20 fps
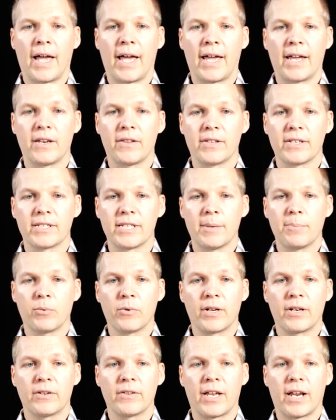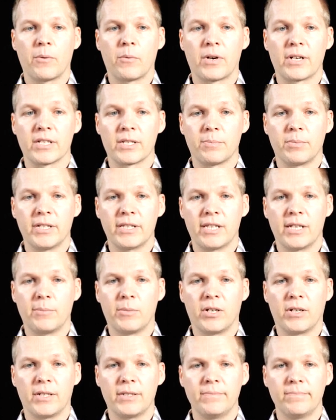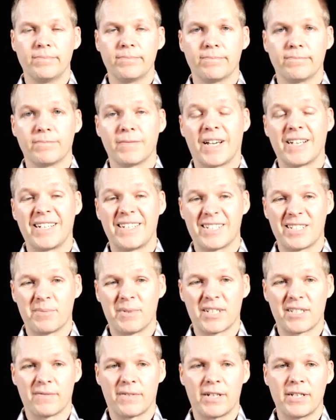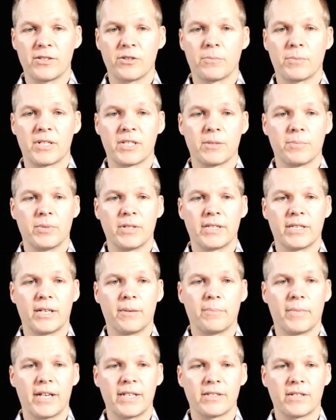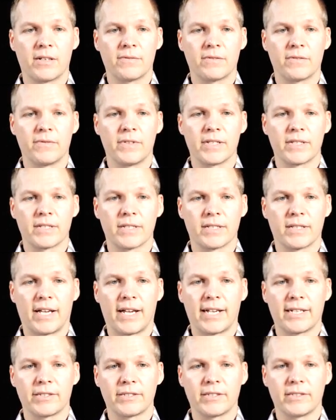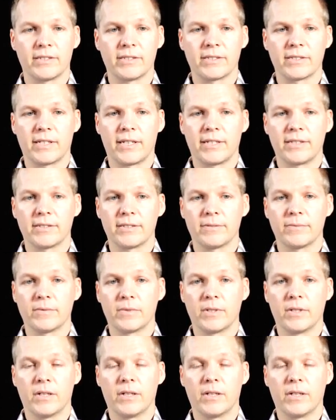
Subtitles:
And the separator that I want to split them on, I need to specify. So I'm going to split them based off of this slash in this case.